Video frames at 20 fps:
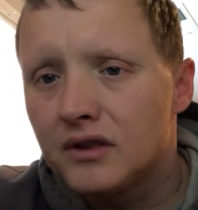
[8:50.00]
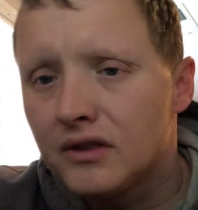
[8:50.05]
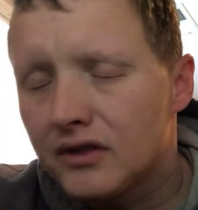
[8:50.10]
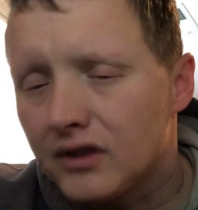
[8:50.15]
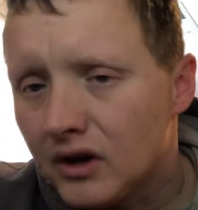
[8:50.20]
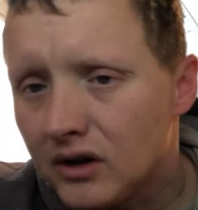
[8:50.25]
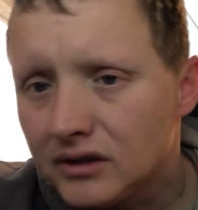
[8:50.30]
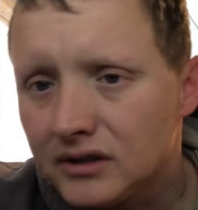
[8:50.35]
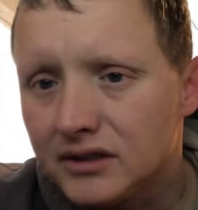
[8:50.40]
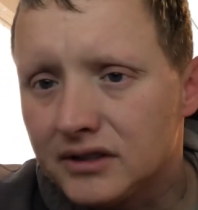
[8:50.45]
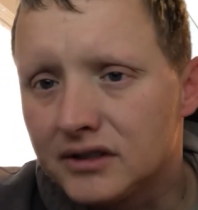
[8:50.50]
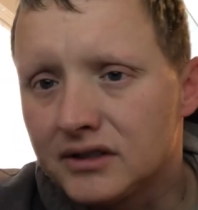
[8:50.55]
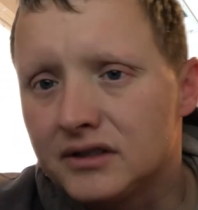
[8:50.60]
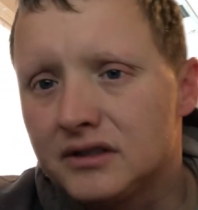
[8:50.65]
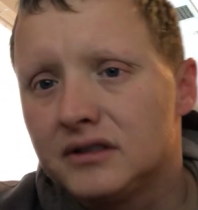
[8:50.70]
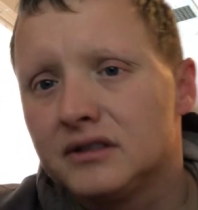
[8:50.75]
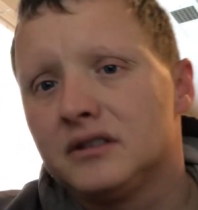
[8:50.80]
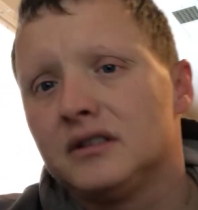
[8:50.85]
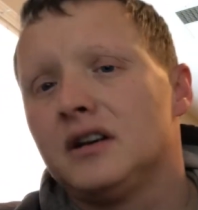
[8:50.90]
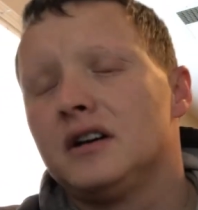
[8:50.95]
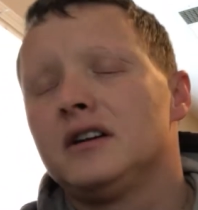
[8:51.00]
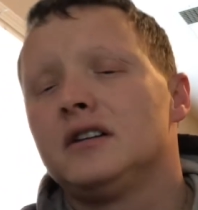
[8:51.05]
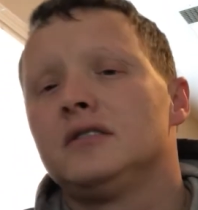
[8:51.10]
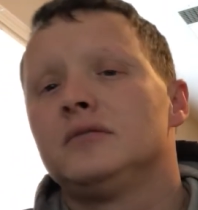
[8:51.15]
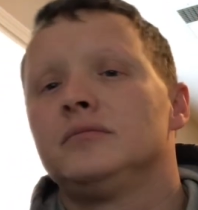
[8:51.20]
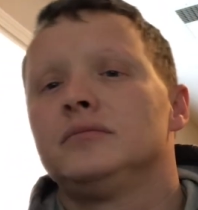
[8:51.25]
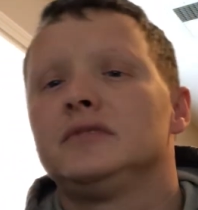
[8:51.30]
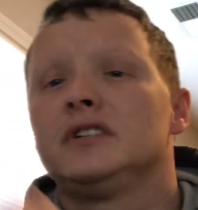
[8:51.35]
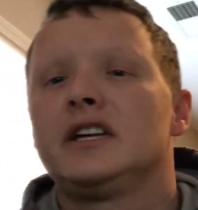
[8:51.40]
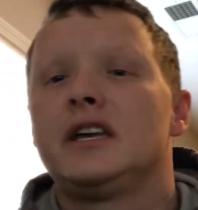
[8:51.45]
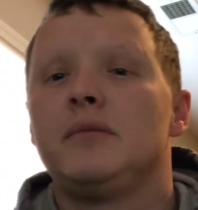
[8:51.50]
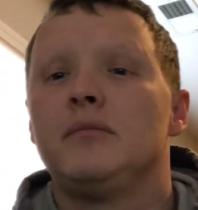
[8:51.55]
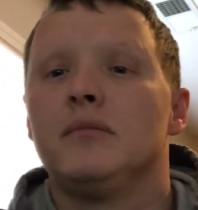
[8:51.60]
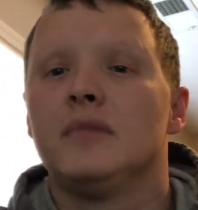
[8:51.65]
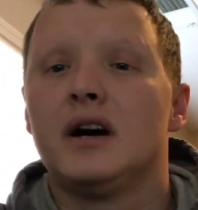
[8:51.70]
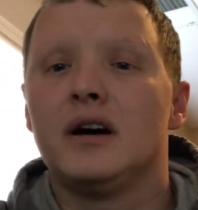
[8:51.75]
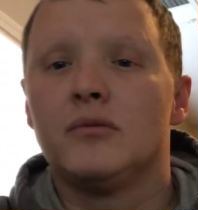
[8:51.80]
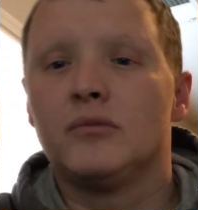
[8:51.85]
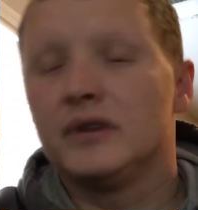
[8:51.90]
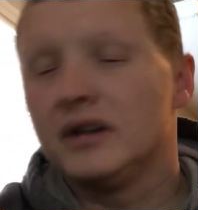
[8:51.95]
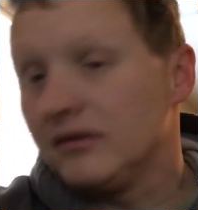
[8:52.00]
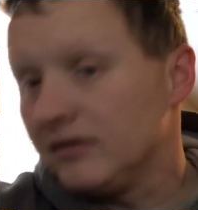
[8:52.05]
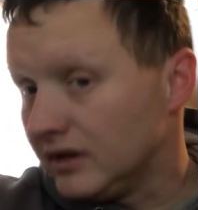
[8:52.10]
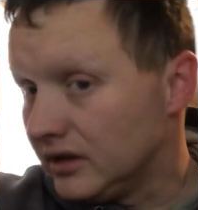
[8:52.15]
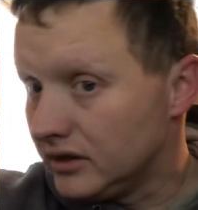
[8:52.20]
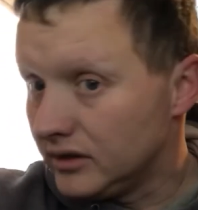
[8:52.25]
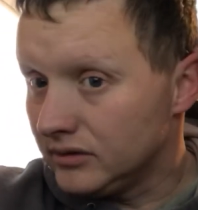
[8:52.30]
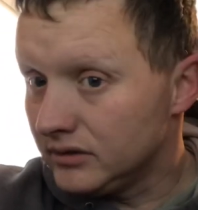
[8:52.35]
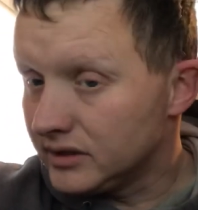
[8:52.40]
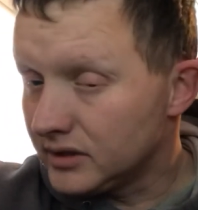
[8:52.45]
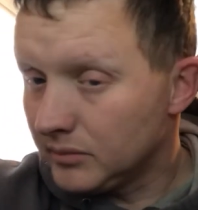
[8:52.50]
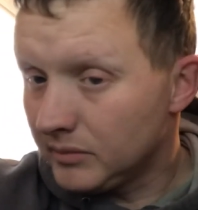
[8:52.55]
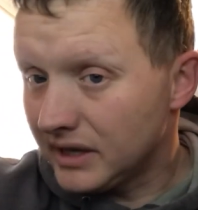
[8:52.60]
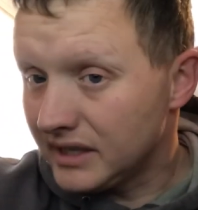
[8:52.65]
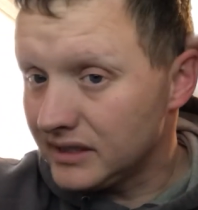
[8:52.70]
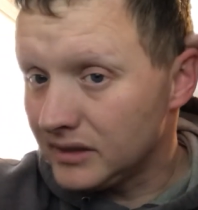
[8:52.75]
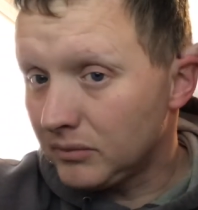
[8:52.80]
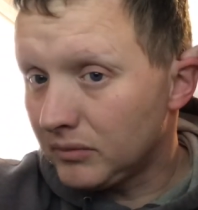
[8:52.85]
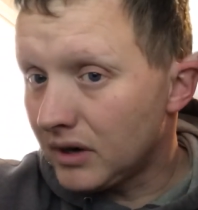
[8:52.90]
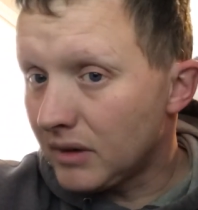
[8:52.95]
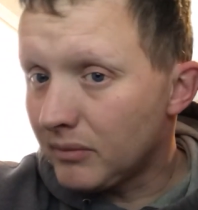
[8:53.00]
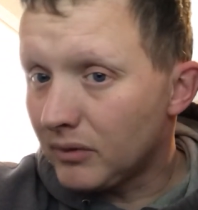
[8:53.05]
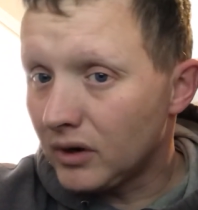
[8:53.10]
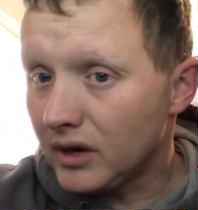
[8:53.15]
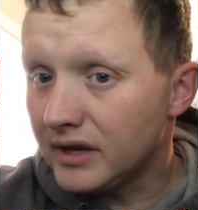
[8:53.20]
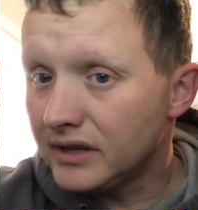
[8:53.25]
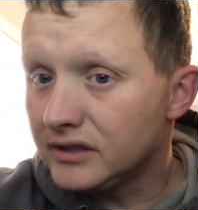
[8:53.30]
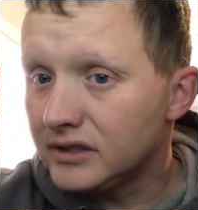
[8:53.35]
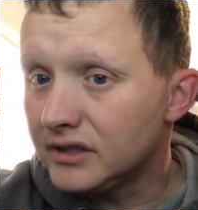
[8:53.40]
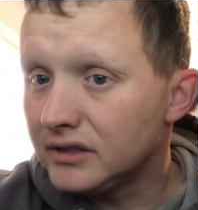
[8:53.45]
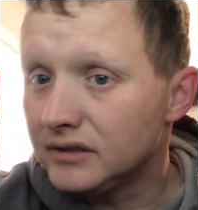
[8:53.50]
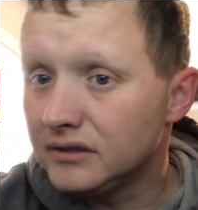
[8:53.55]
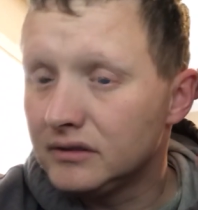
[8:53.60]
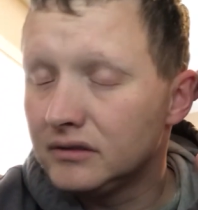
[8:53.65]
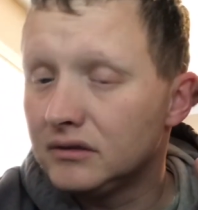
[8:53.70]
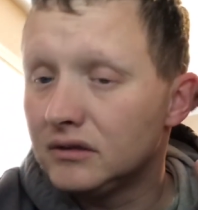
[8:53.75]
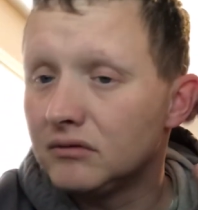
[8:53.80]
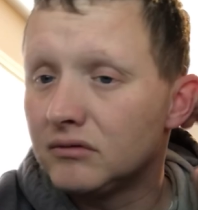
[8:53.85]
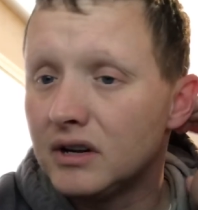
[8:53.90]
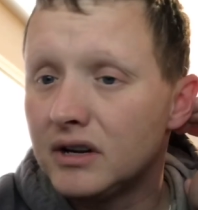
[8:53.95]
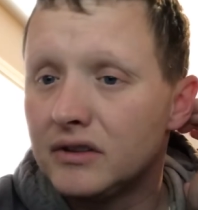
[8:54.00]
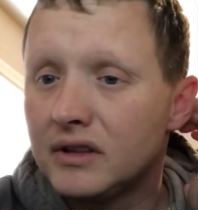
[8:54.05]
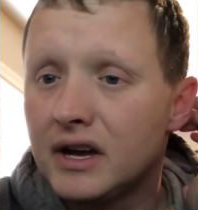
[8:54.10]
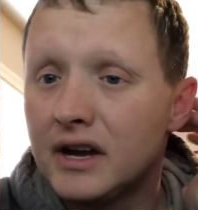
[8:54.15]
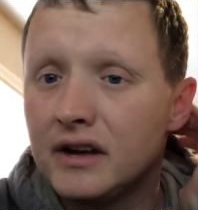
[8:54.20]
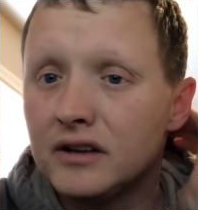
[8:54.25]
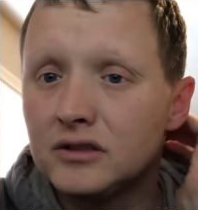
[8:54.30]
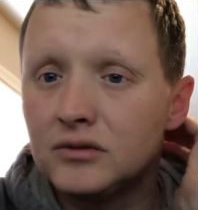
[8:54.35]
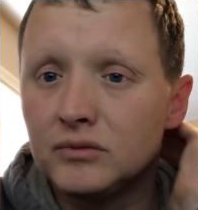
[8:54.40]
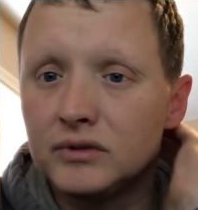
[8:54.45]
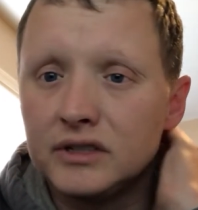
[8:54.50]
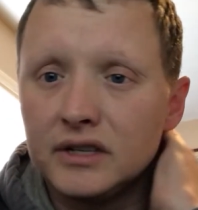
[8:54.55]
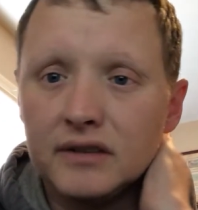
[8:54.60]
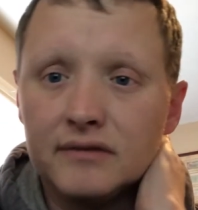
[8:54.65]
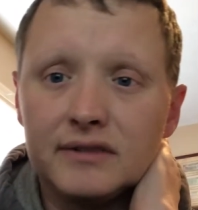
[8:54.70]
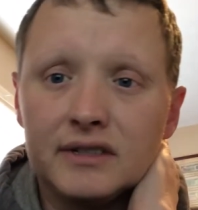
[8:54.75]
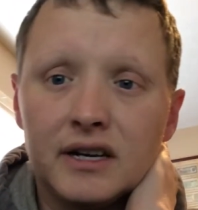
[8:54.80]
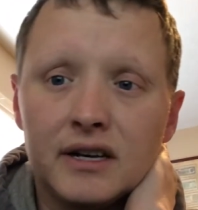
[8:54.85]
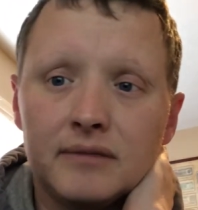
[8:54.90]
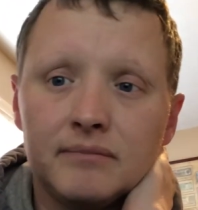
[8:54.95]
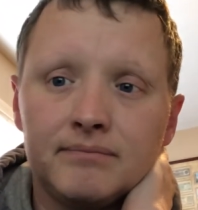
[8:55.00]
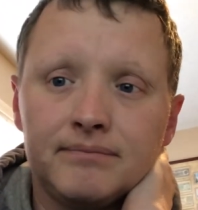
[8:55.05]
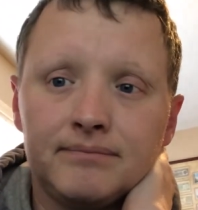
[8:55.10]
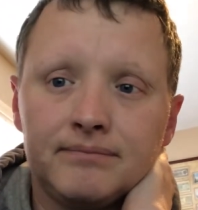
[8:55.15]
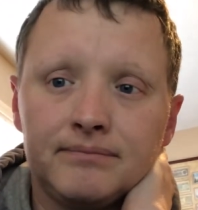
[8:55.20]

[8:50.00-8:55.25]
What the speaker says: thoughts to keep in mind whenever you're doing some basic preparation around the house when you have time.